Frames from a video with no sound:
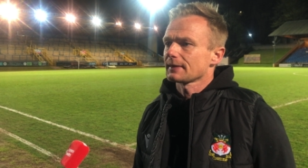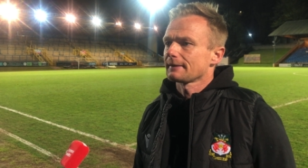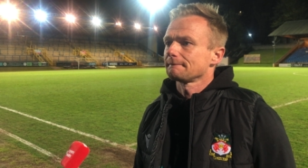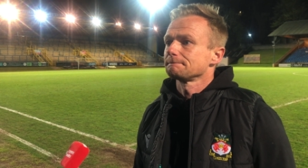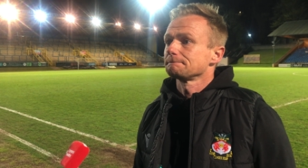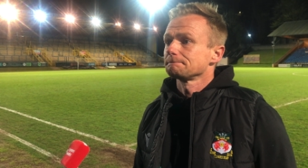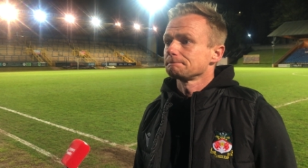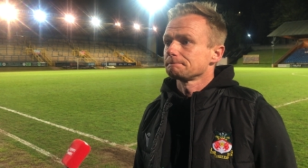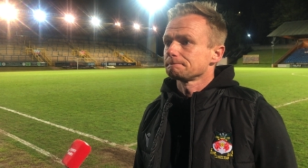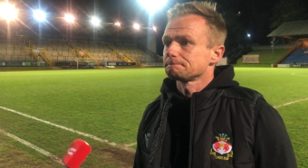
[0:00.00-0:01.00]
how big a
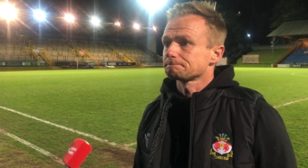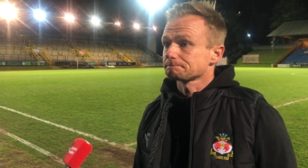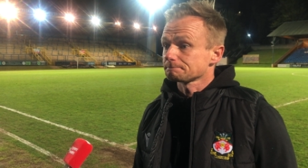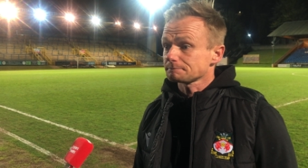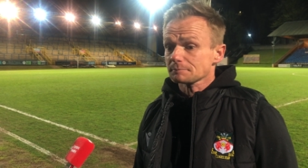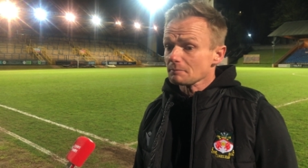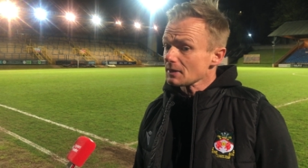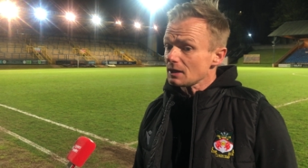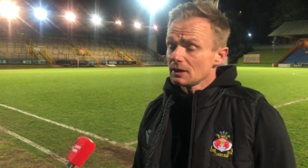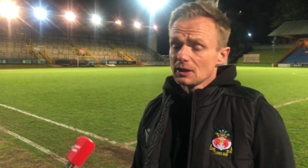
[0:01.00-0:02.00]
loss is Theo at the back?
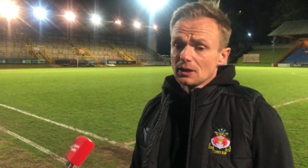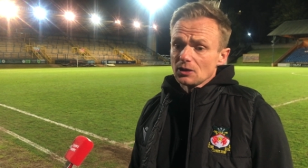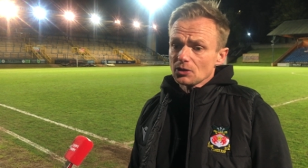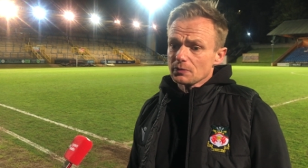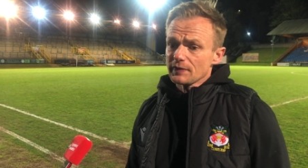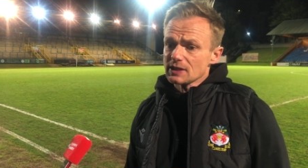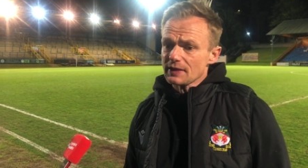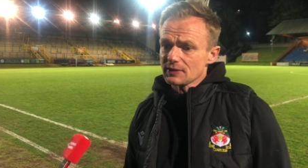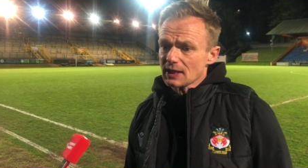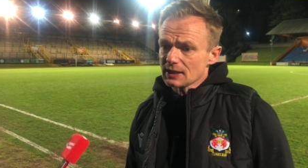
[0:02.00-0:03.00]
Look, within
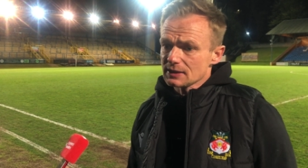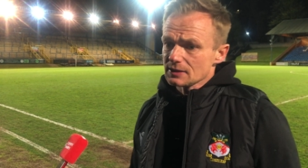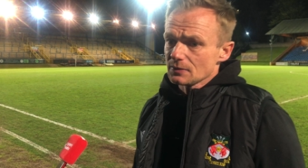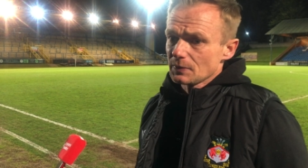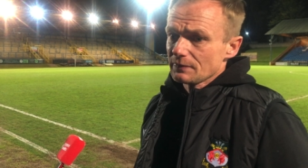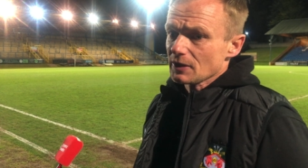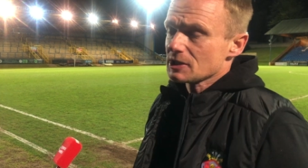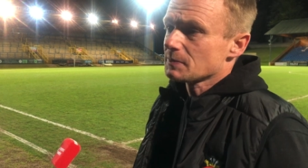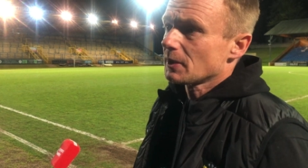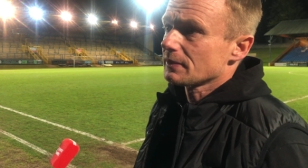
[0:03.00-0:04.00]
seven days, we've lost the
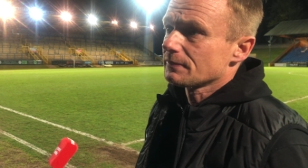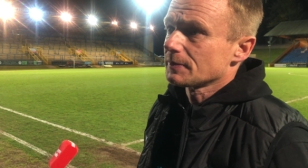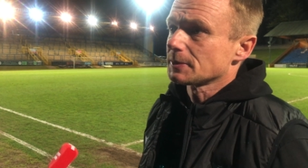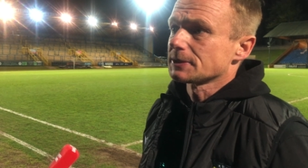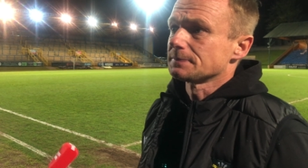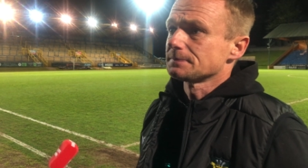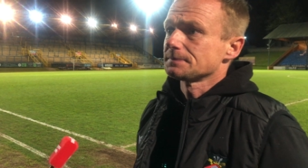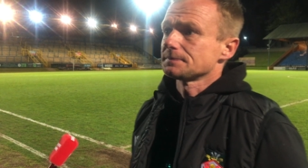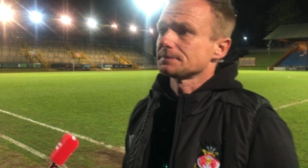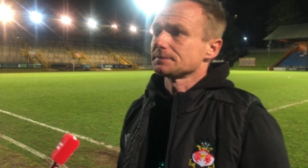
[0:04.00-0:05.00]
spine of a football team.
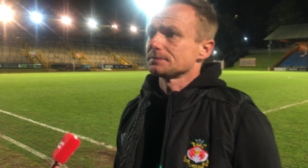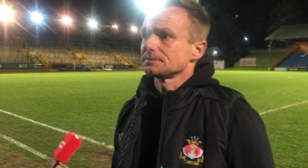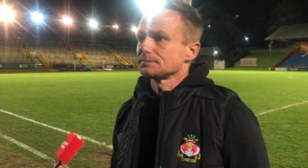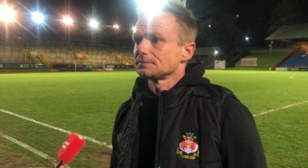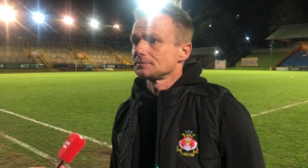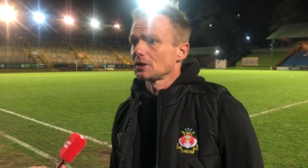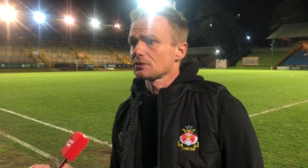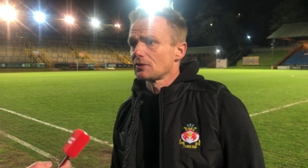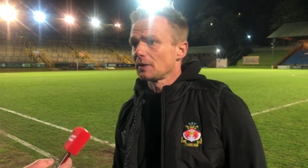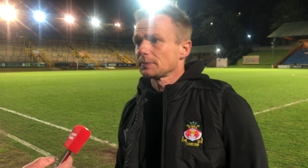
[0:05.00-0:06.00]
We
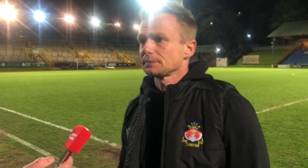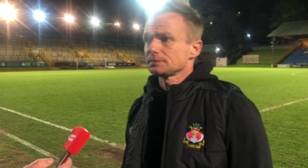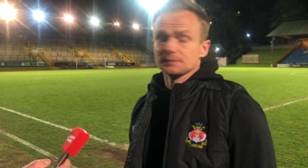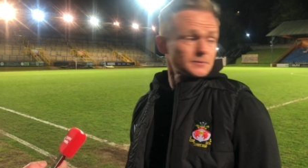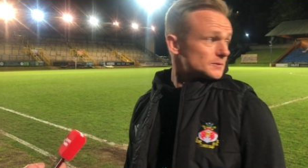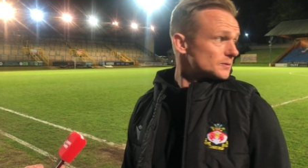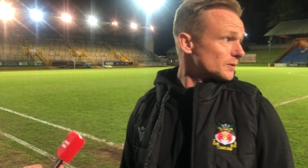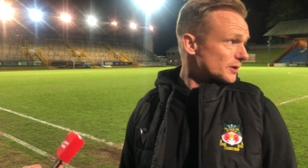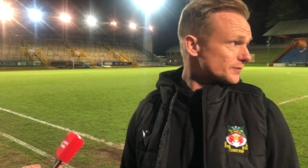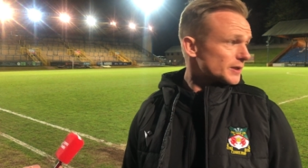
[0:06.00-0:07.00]
lost Rob, we
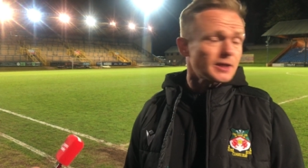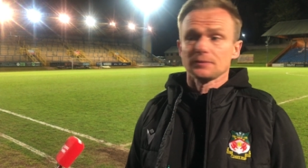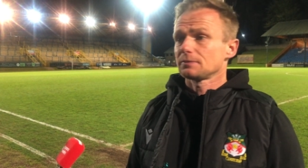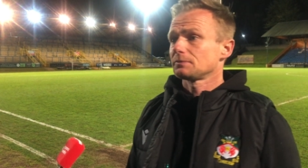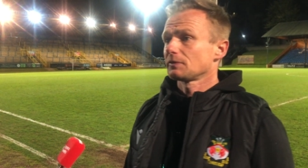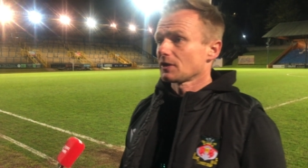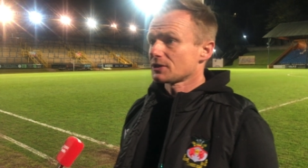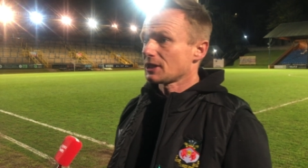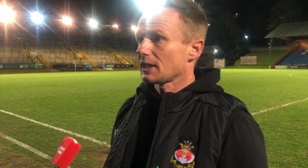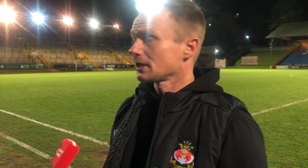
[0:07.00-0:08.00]
lost Theo, we've lost
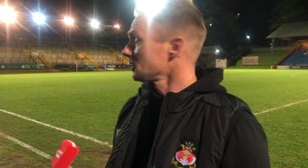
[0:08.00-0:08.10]
Jay,